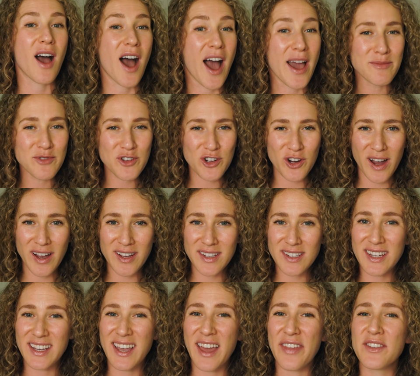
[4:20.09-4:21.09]
I'm trying
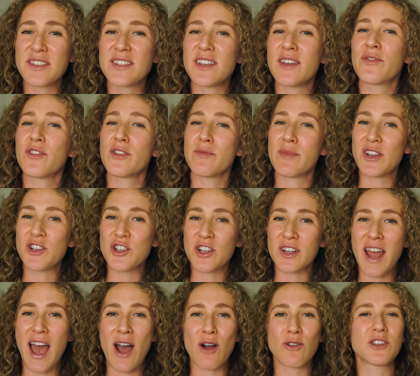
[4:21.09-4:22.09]
to get this
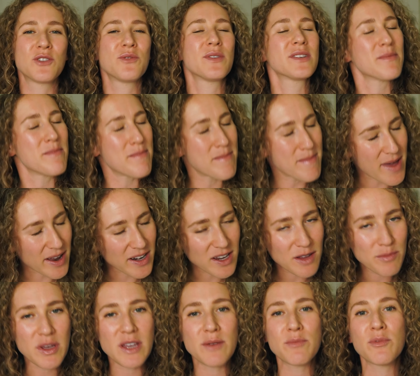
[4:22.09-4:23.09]
information out to as many
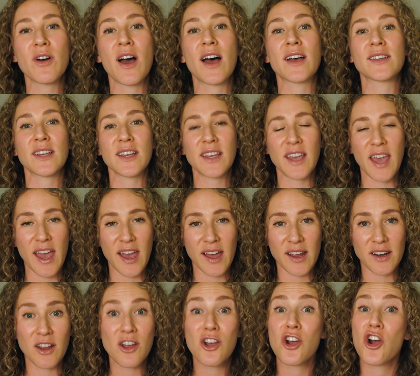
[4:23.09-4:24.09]
people as I
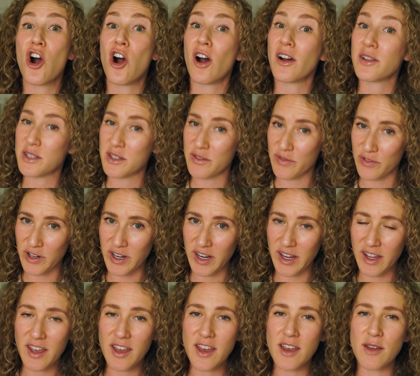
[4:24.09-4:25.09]
can, cost-free,